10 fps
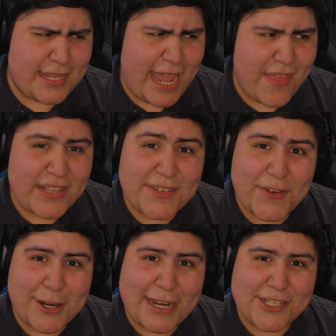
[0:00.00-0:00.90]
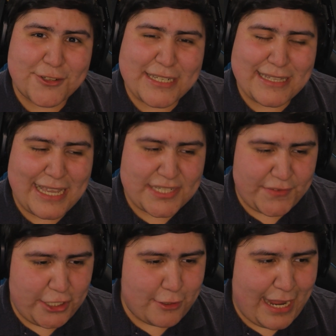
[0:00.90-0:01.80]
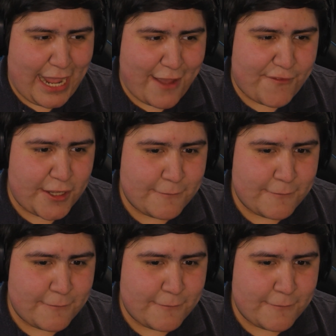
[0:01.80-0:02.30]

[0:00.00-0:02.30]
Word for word: uh, yeah, that's a very interesting last video to have.